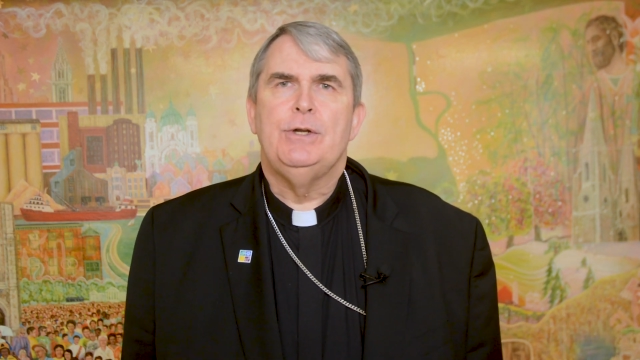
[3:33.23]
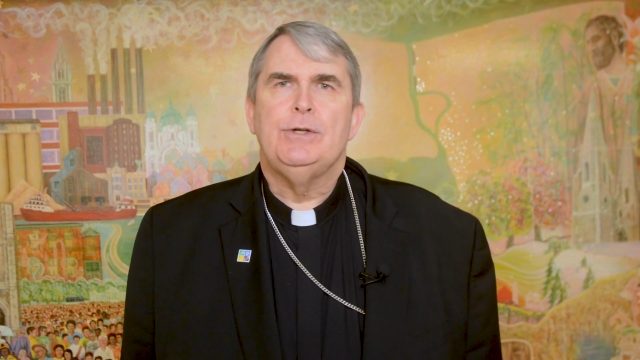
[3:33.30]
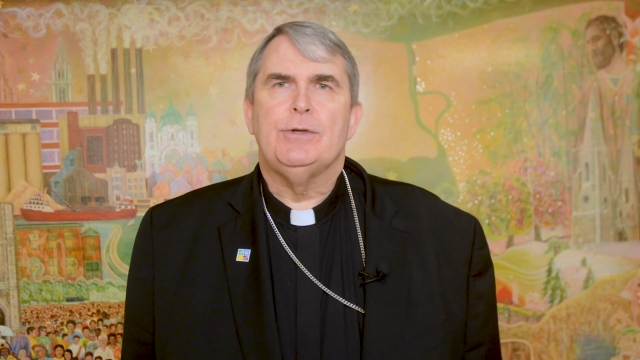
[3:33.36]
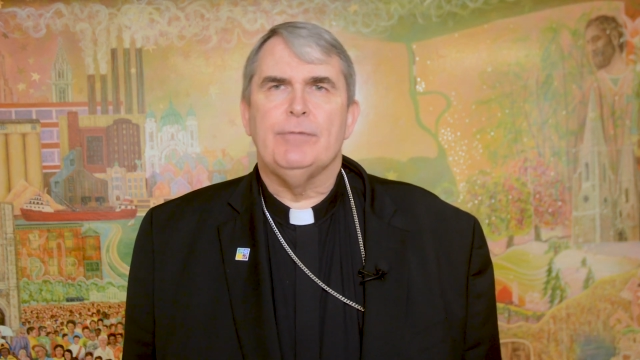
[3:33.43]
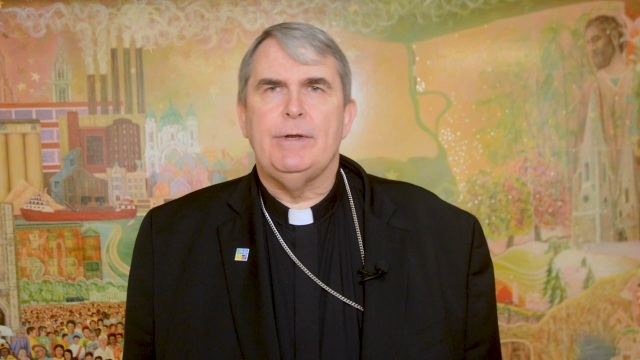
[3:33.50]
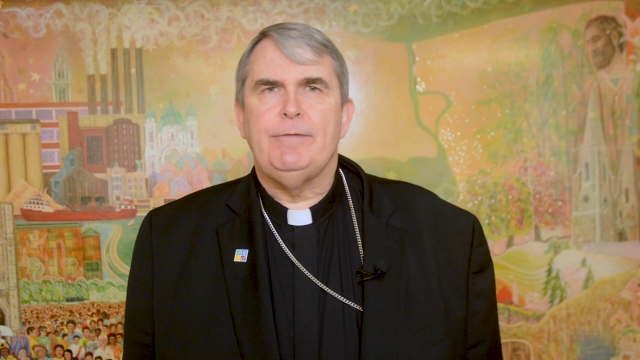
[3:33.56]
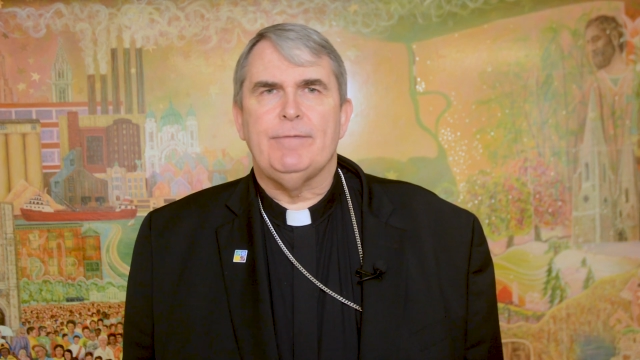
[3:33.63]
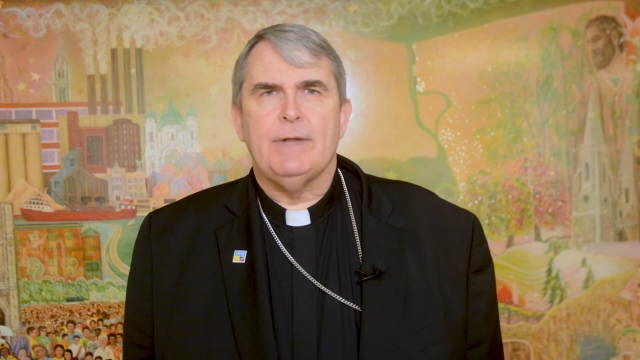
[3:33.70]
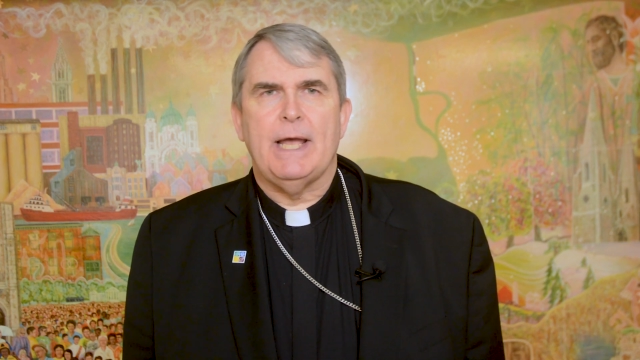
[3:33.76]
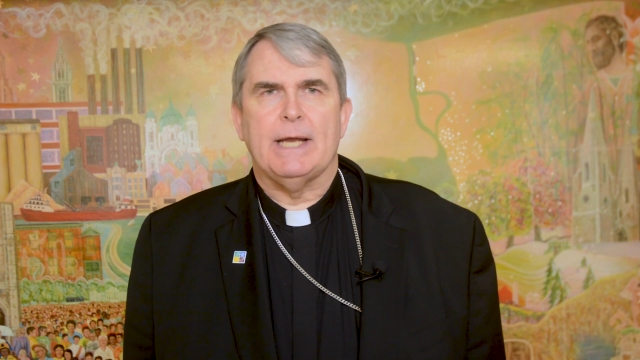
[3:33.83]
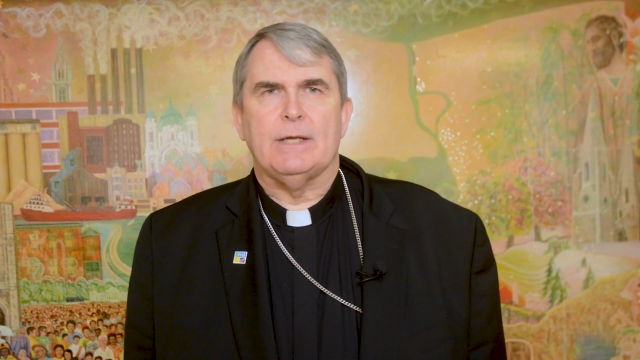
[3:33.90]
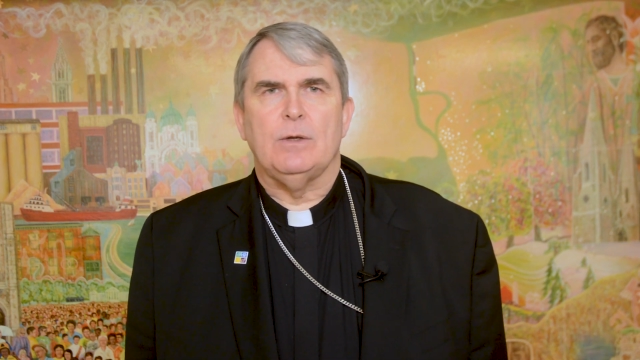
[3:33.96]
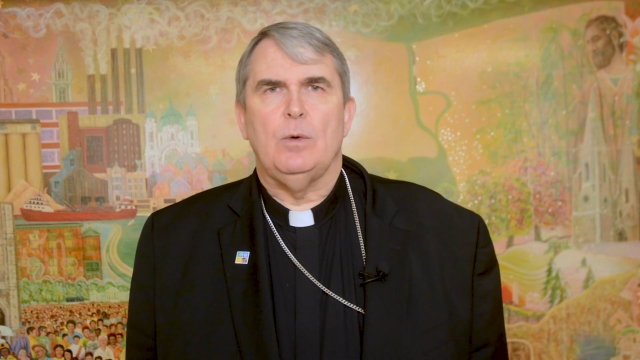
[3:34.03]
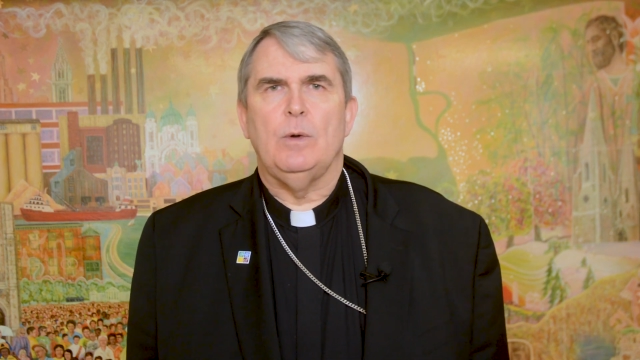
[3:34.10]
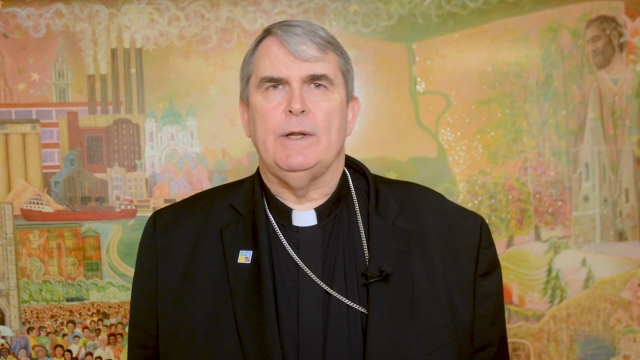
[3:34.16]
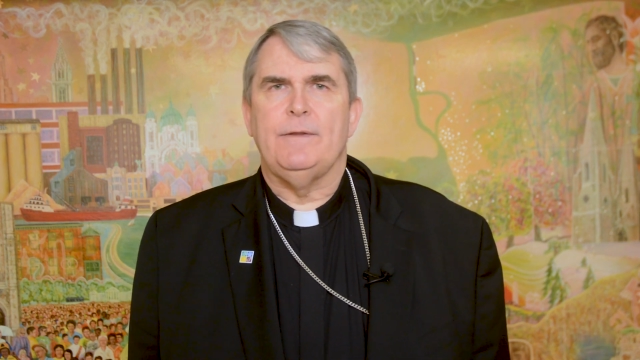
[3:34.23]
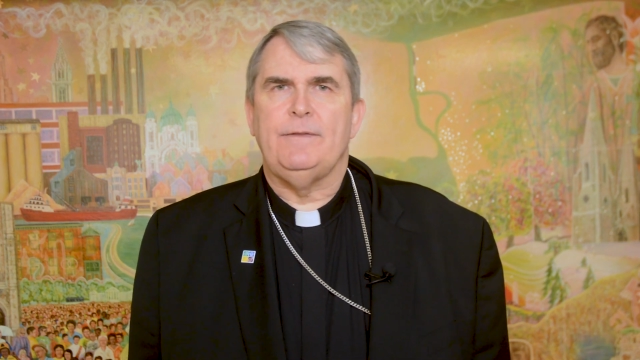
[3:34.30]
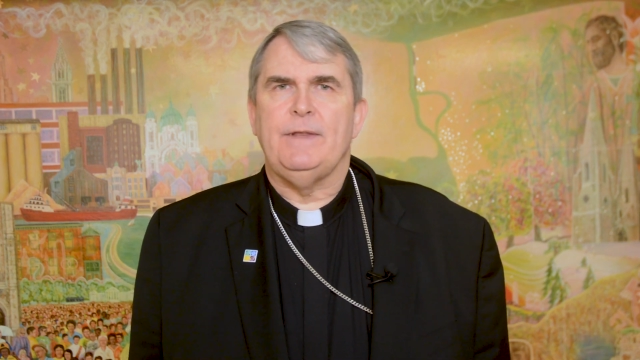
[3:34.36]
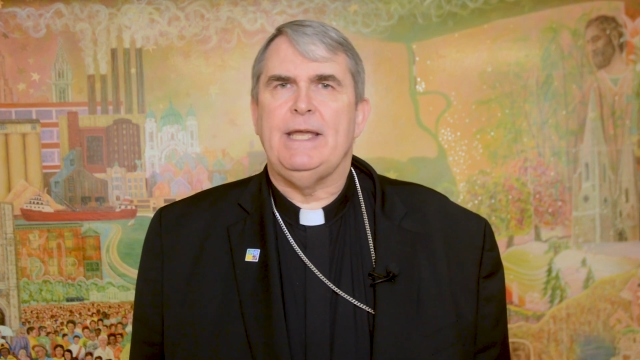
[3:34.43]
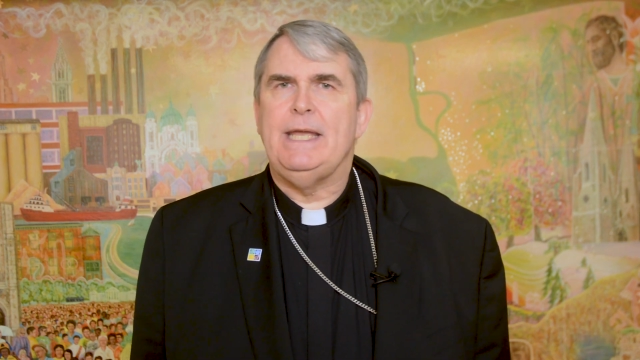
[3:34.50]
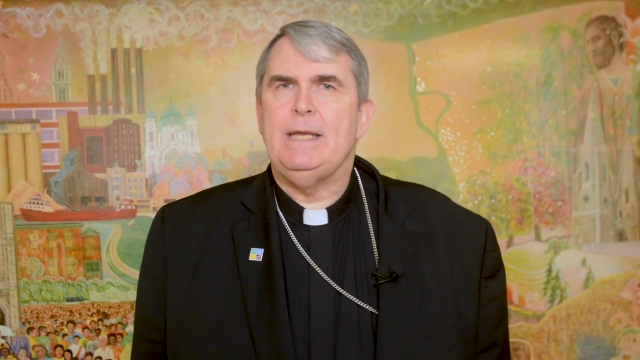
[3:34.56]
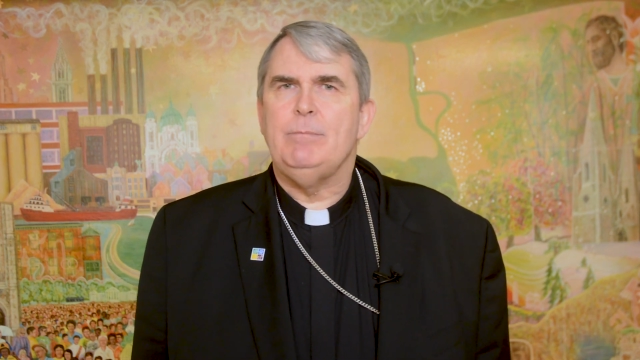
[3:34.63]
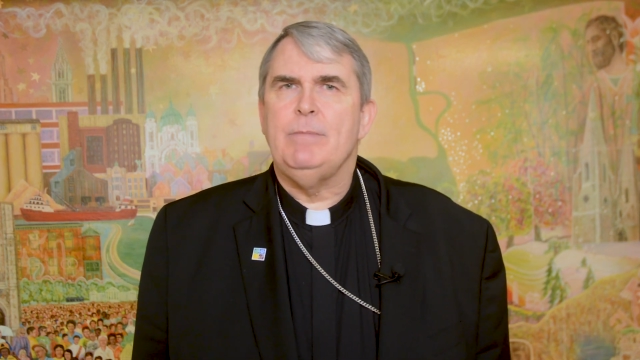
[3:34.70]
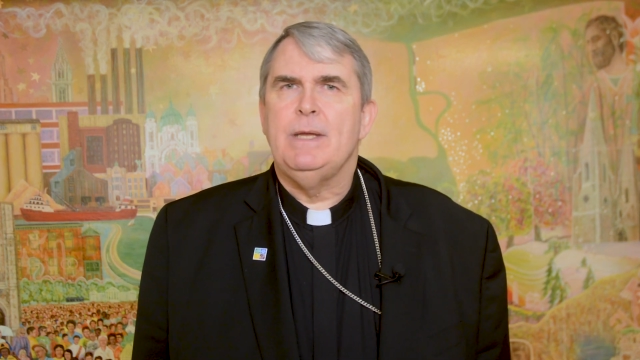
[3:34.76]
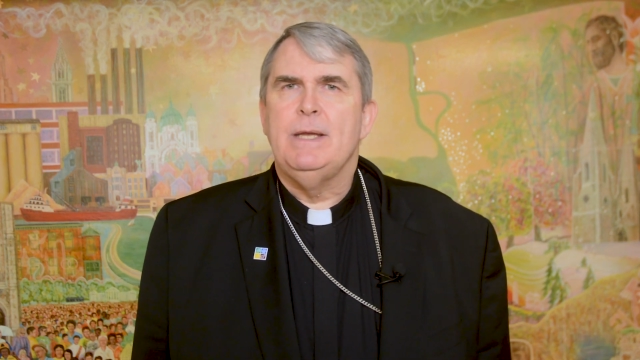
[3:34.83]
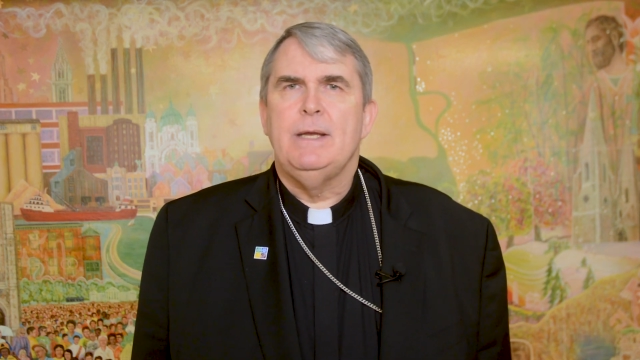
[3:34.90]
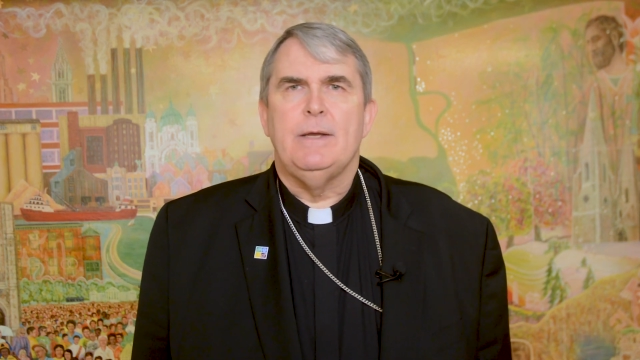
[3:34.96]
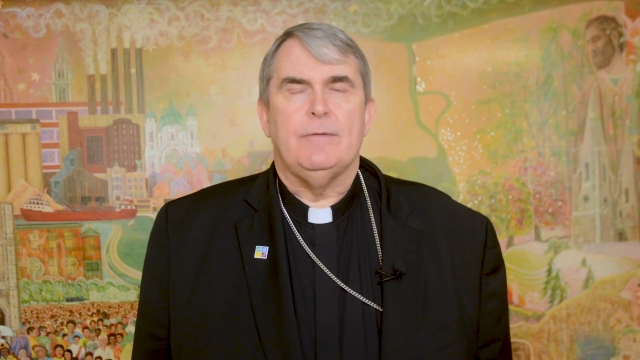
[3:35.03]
to reflect on a theme